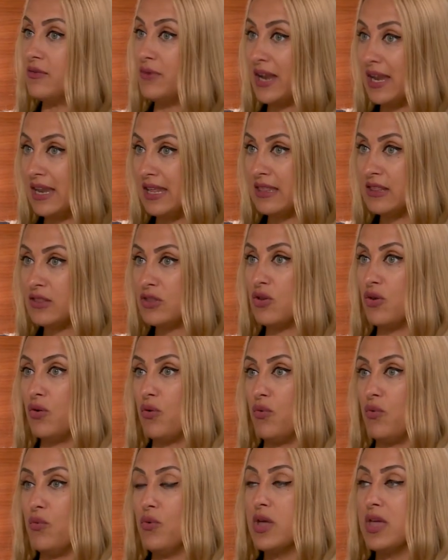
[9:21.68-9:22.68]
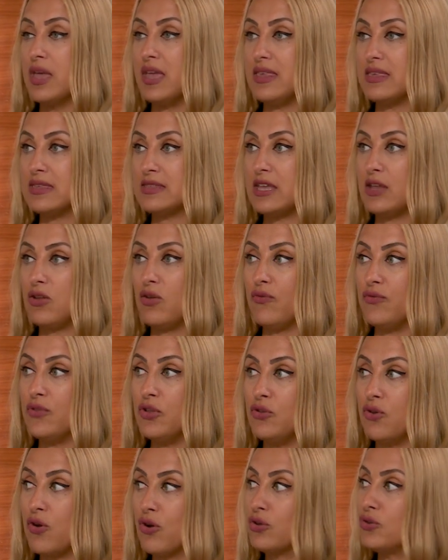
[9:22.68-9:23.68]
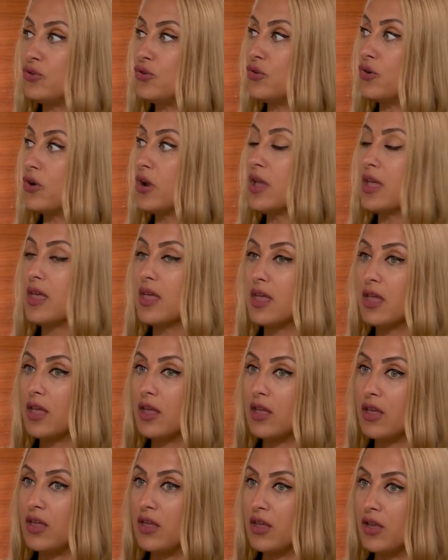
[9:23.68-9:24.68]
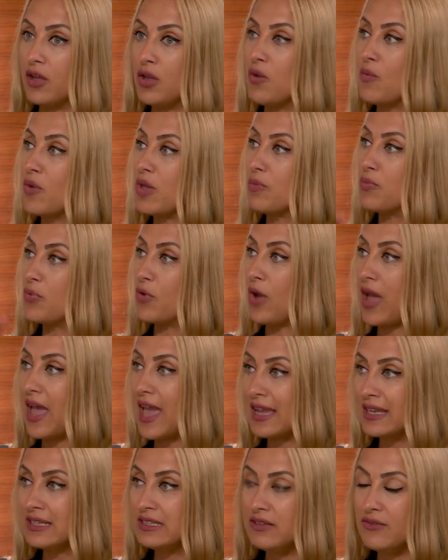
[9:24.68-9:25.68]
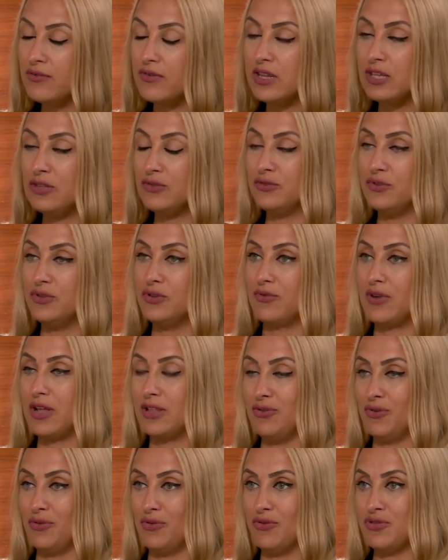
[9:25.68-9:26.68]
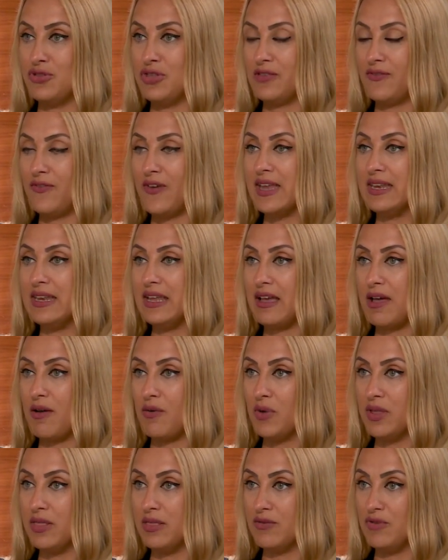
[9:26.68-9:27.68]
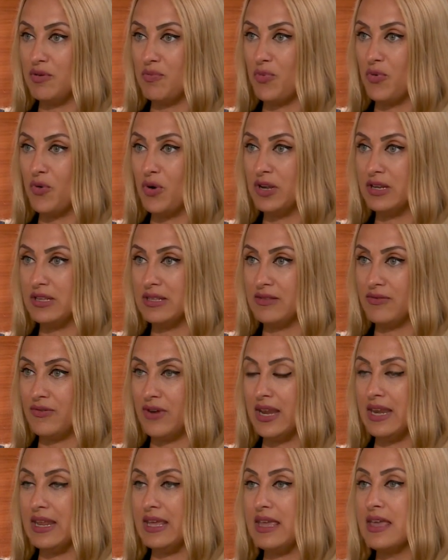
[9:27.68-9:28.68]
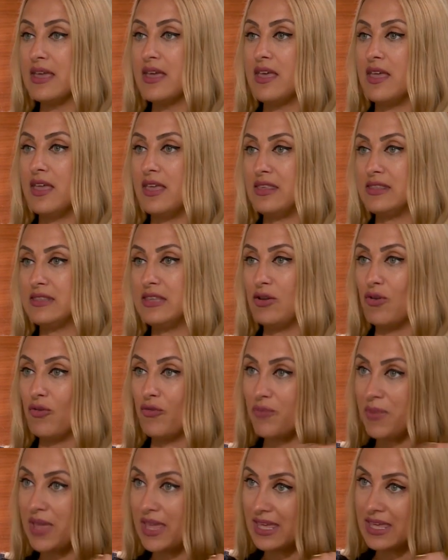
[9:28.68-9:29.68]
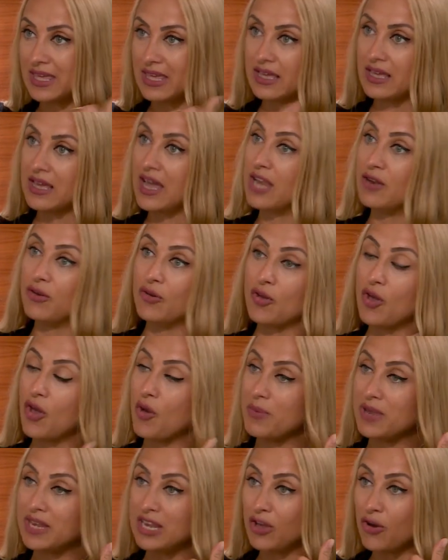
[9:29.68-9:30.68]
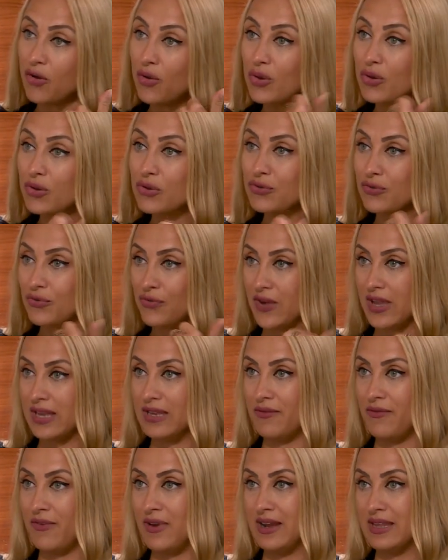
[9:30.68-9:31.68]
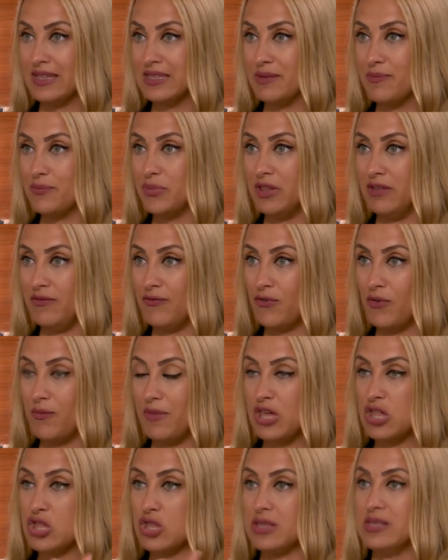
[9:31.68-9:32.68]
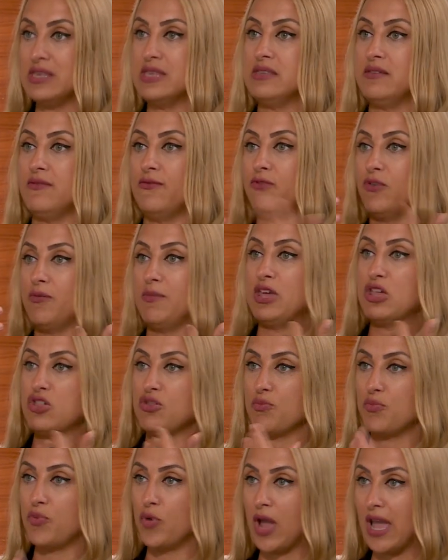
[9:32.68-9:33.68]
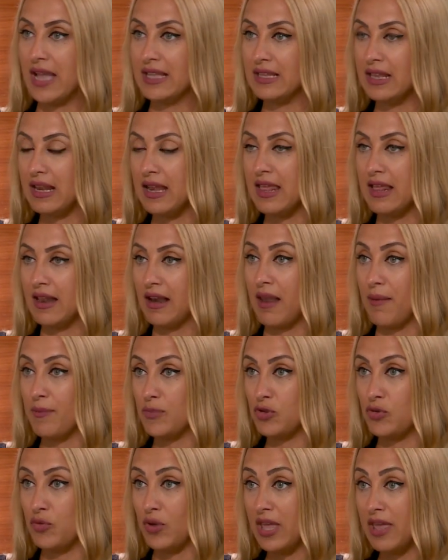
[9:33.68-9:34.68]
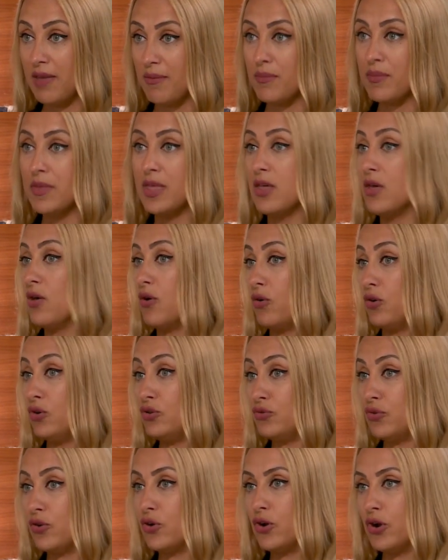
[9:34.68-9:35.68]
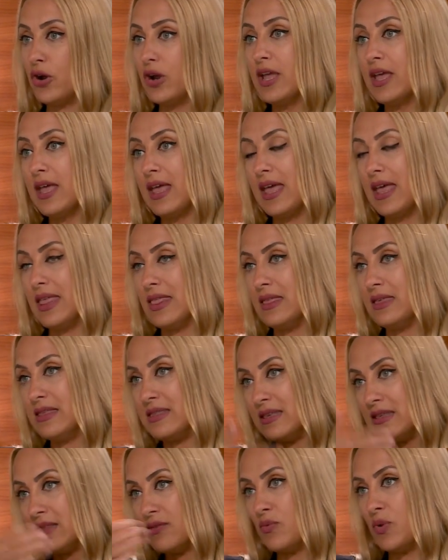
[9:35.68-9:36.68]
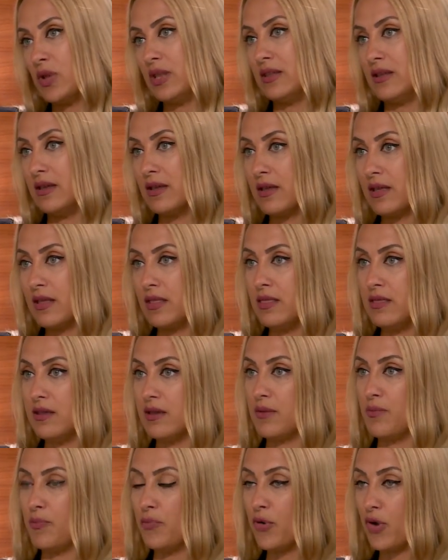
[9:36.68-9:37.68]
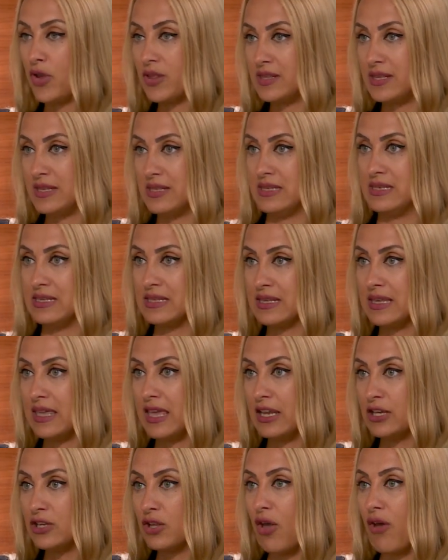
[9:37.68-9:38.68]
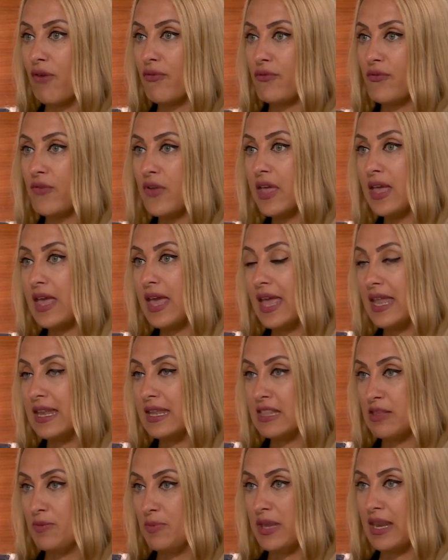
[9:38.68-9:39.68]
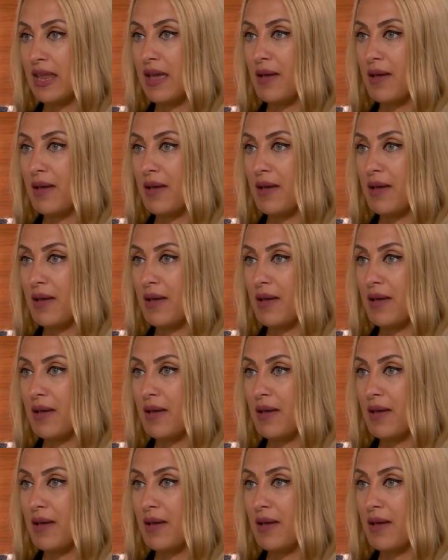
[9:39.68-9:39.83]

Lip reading: ready. So instead of the doctor going proactively to the radiologist, finding out when the report is ready, instead of making I don't know how many calls to find a very simple information, this information proactively comes to him or to her, and this is when the process is kicked off and it speed